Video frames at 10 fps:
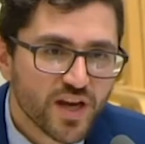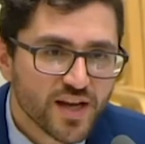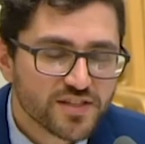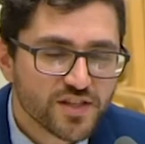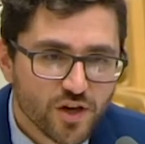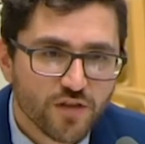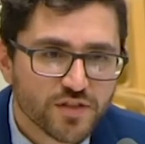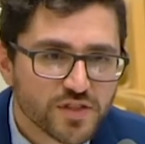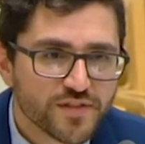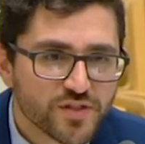regards to the
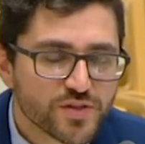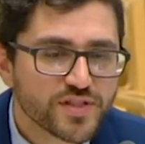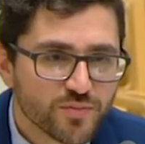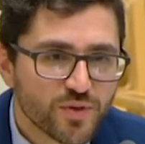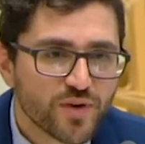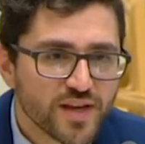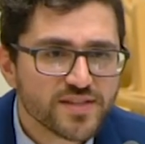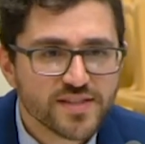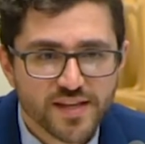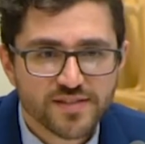conflicts of interest that we
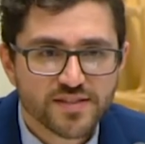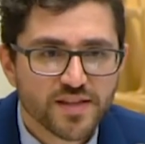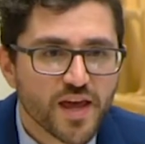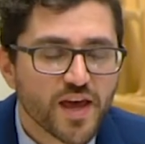raised, yes.